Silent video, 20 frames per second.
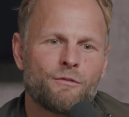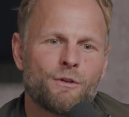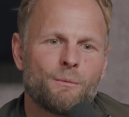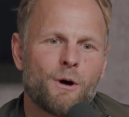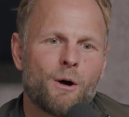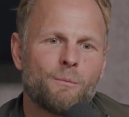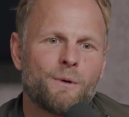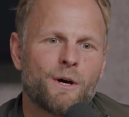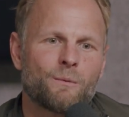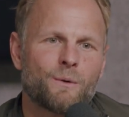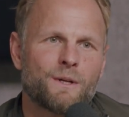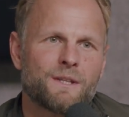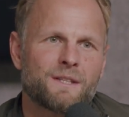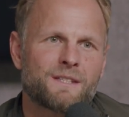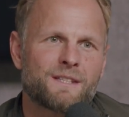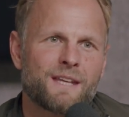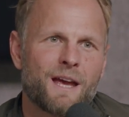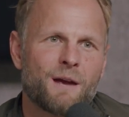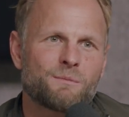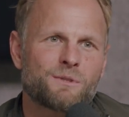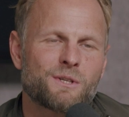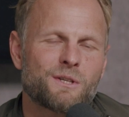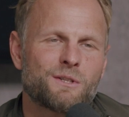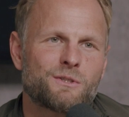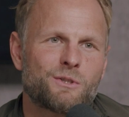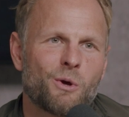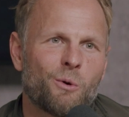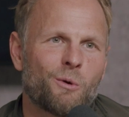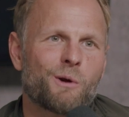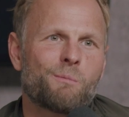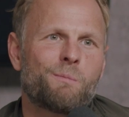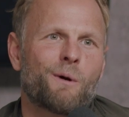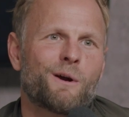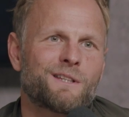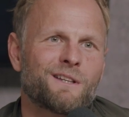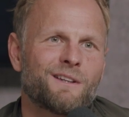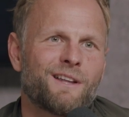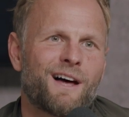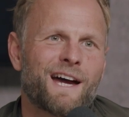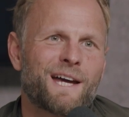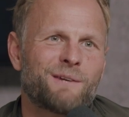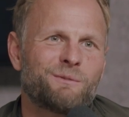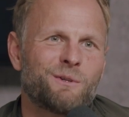the moment when Samson tore apart the lion